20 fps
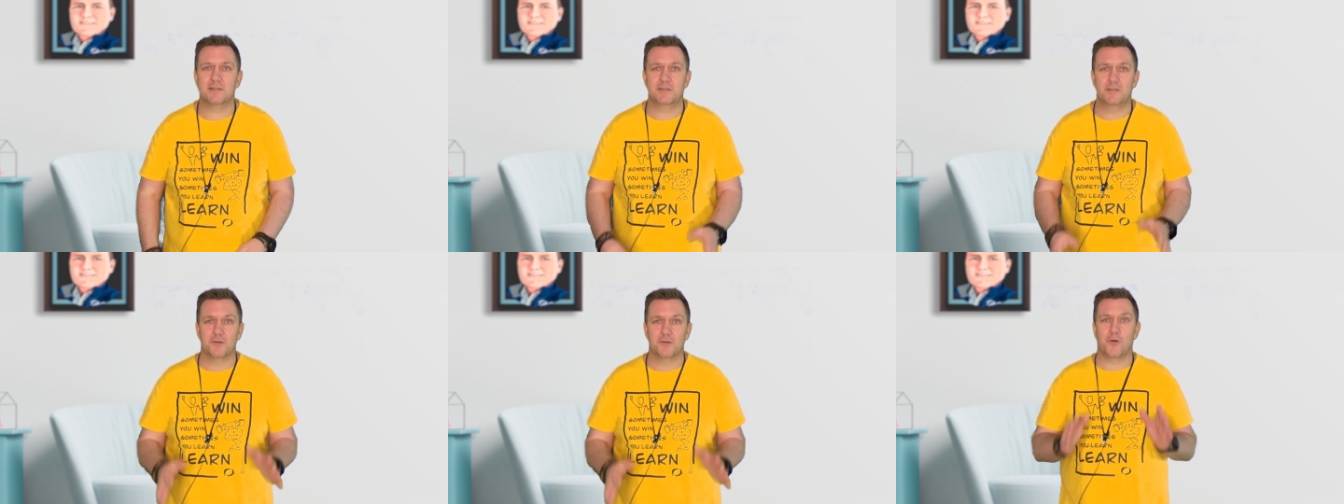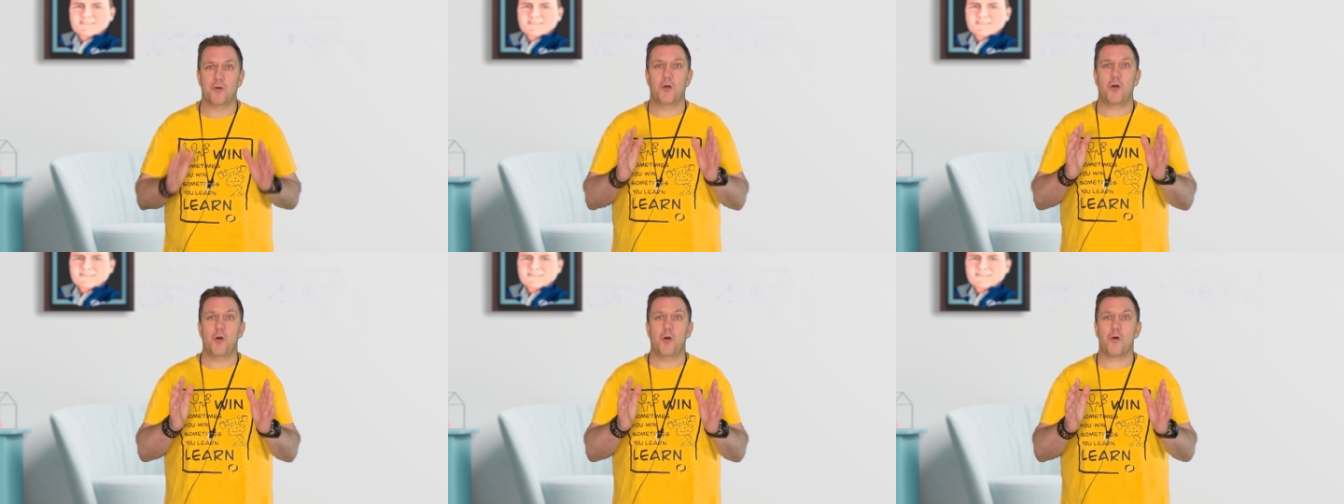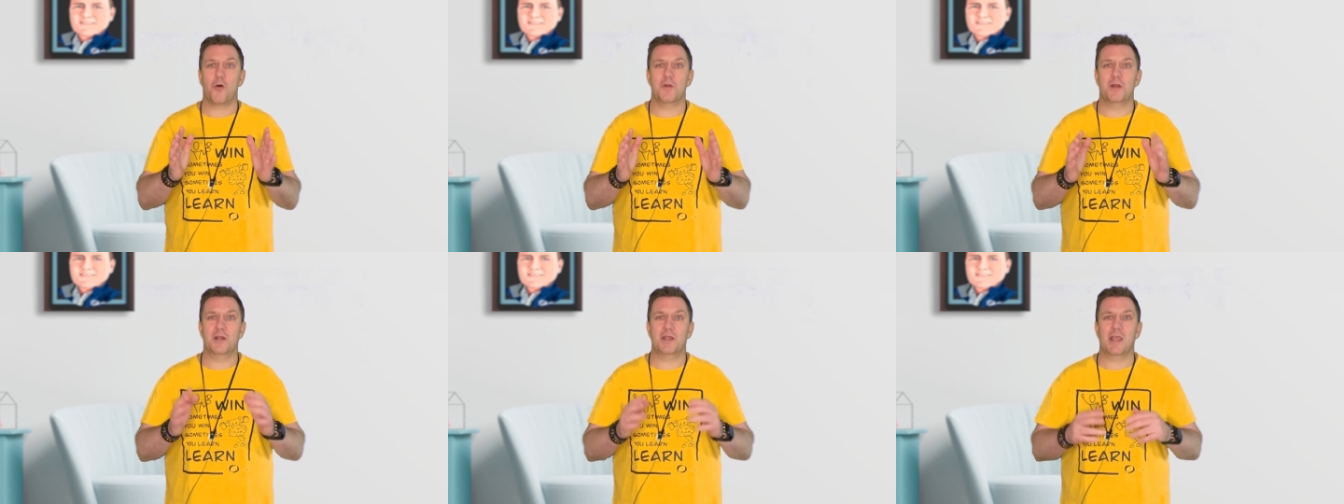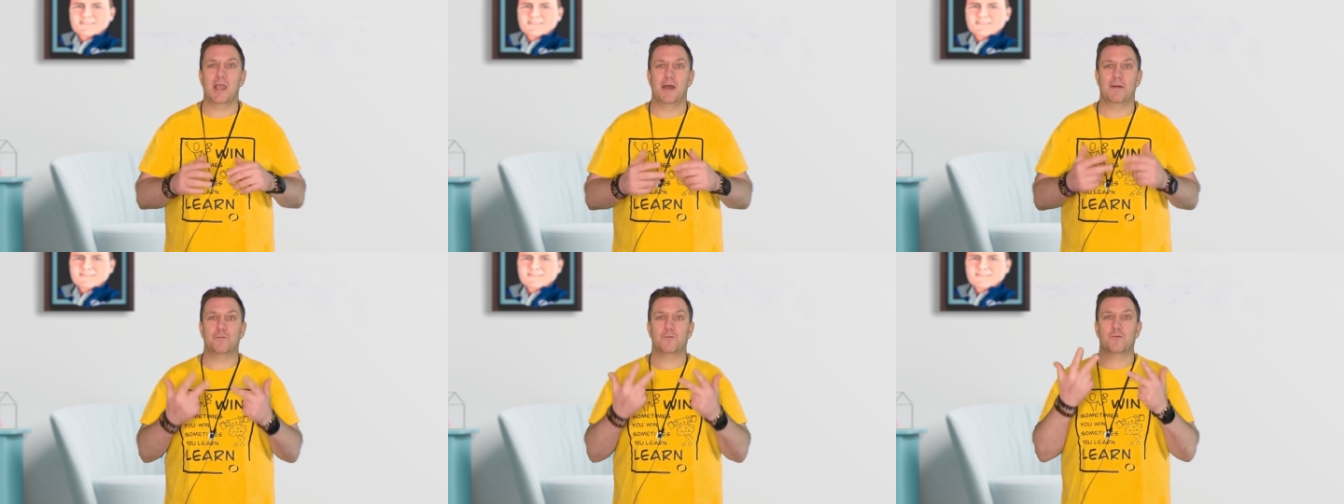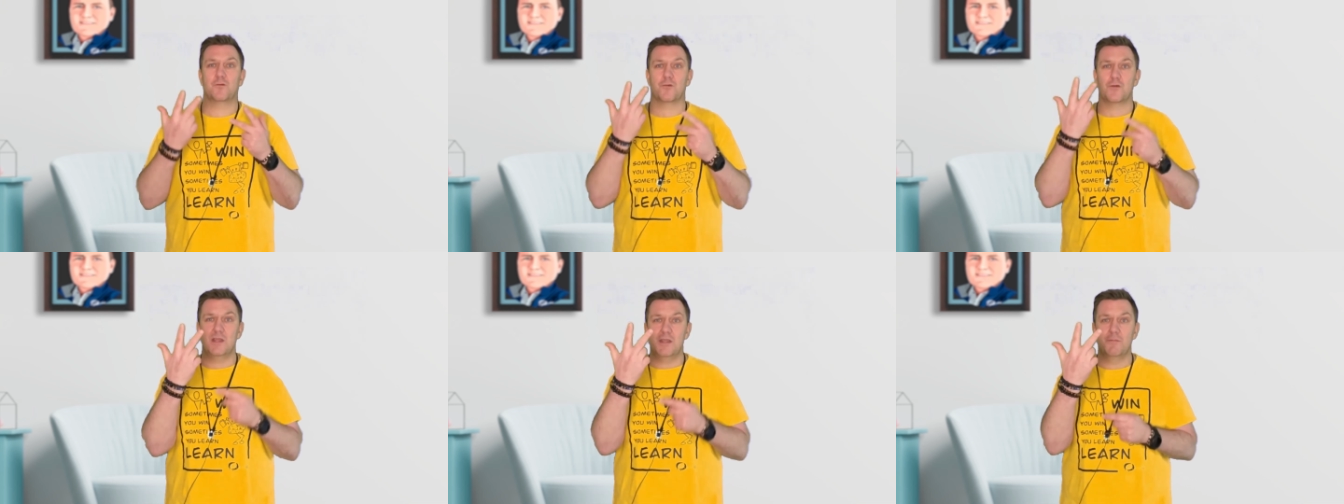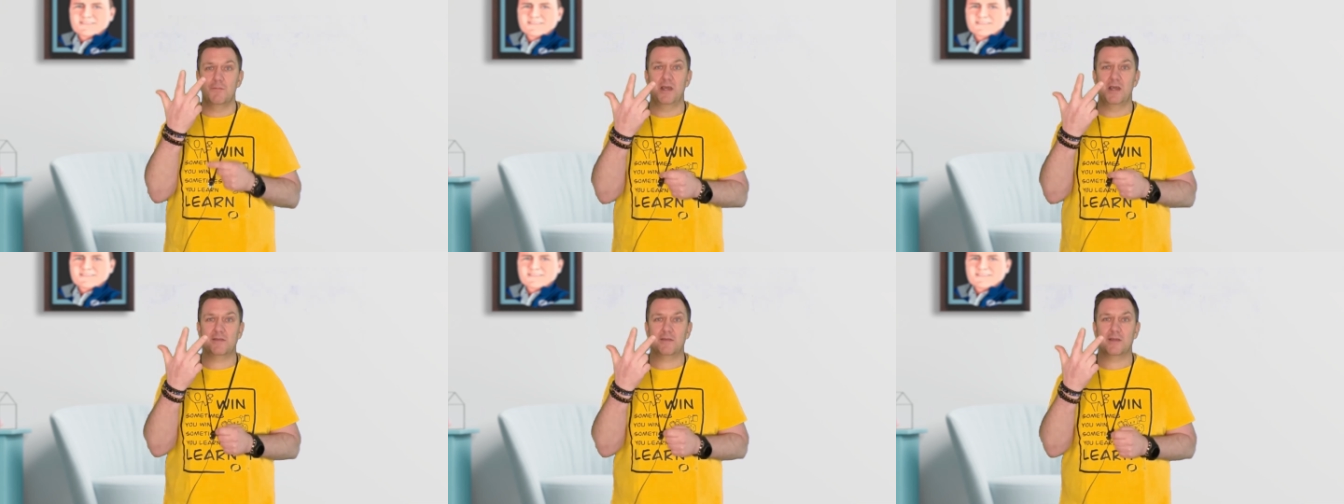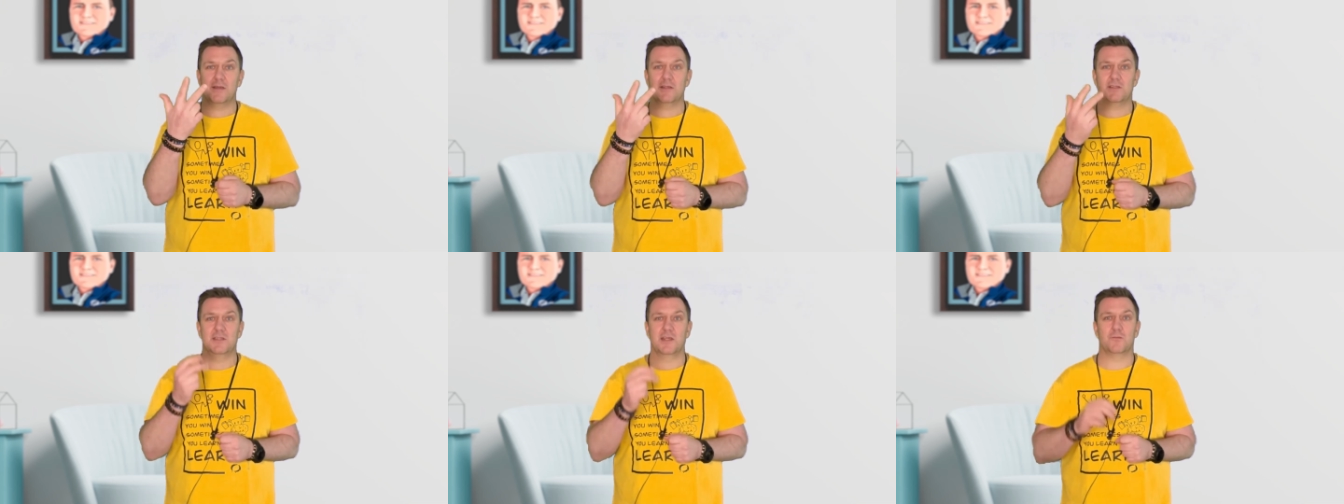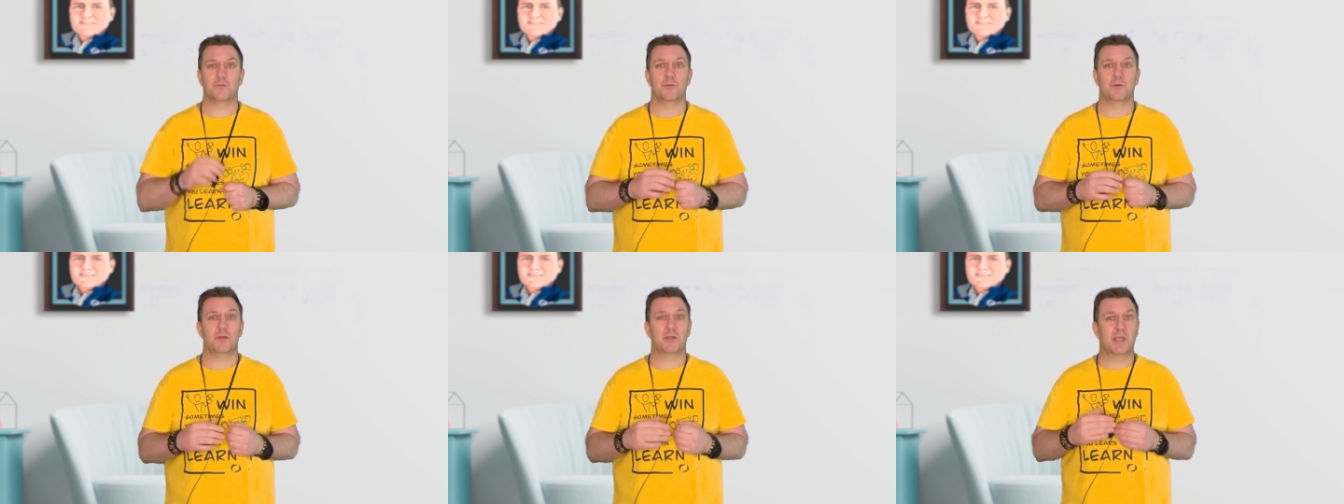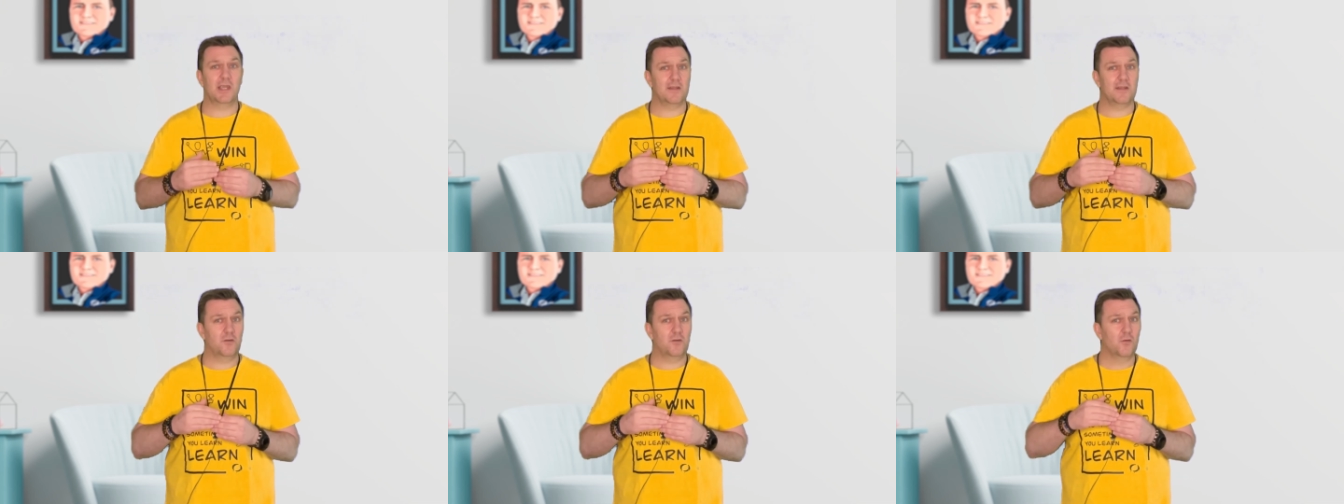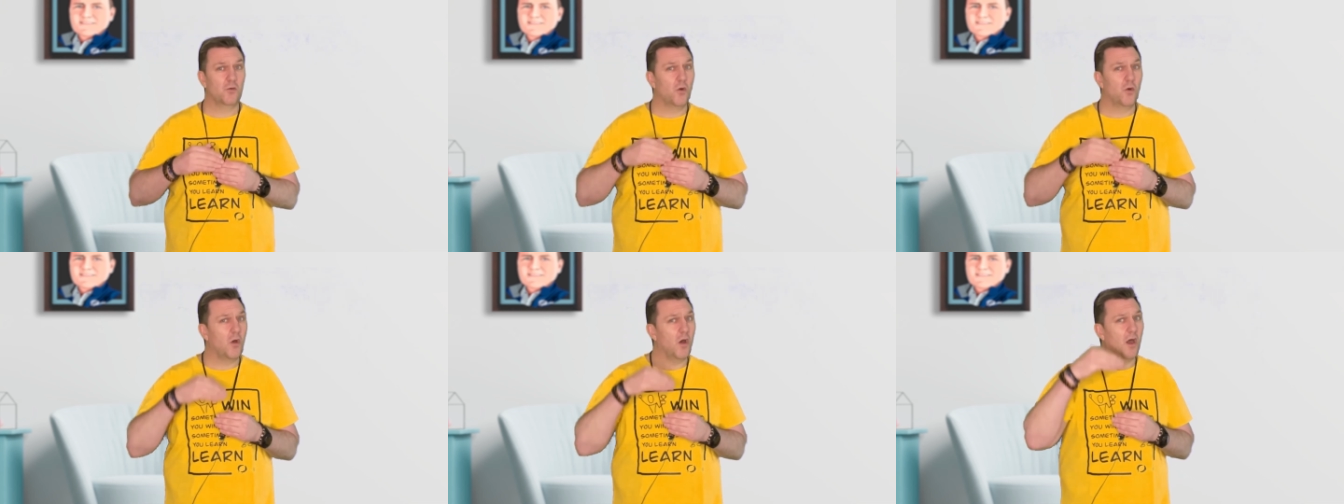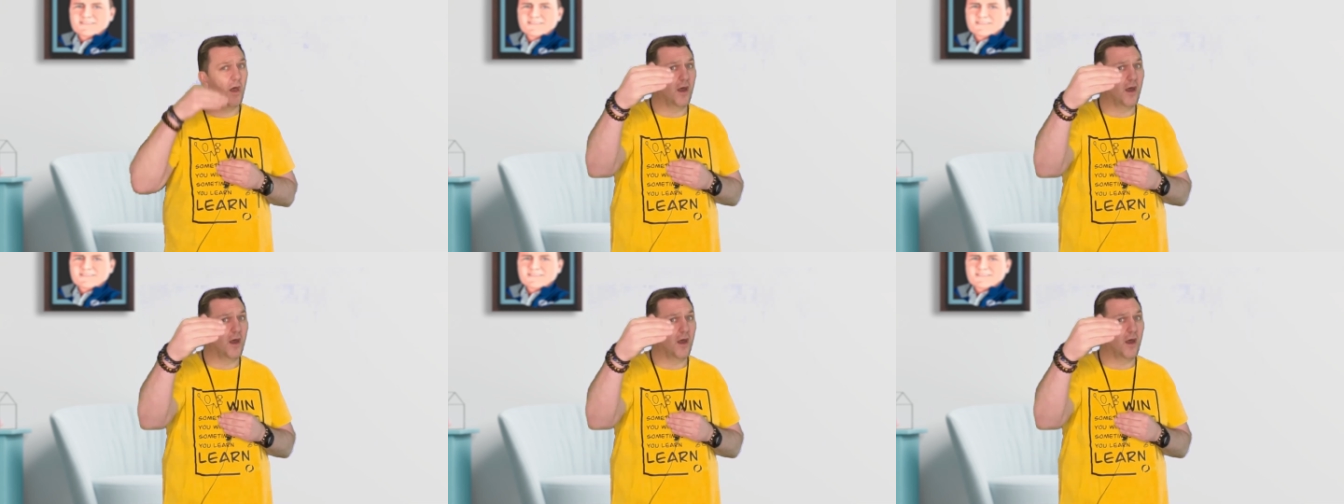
you already have 3 metrics that will get you